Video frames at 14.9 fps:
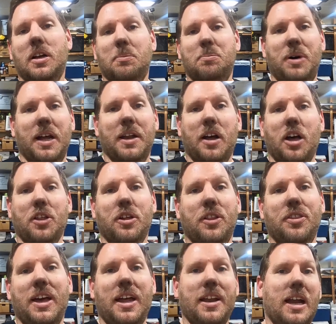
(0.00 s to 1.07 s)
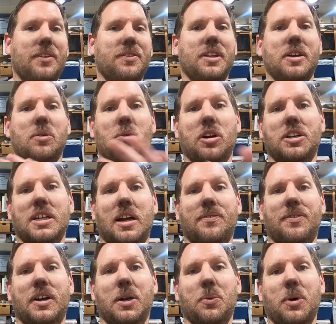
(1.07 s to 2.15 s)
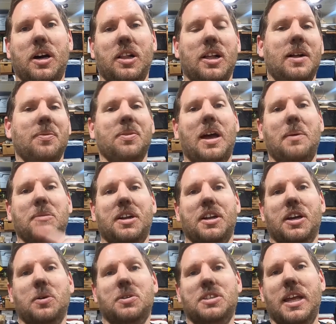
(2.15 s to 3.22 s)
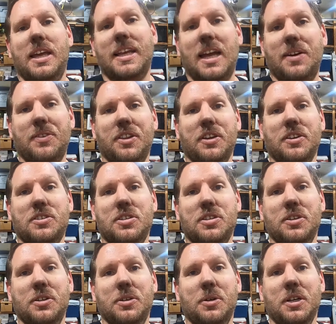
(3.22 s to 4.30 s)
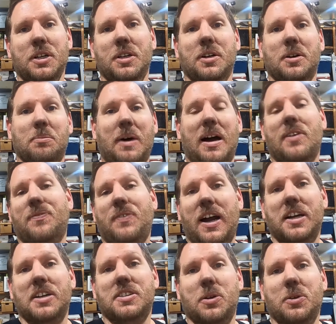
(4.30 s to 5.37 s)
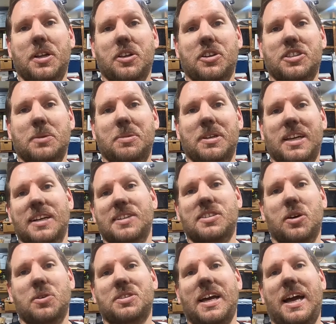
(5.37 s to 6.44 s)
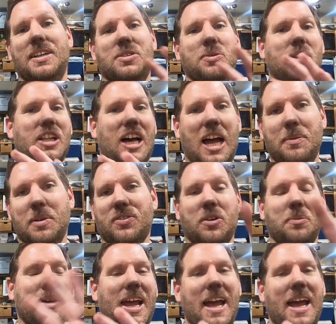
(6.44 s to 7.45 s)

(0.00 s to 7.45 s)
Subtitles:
But other than that, everything worked out very well. I'm gonna go take everything to my Firestone dealership because those guys do alignments for me.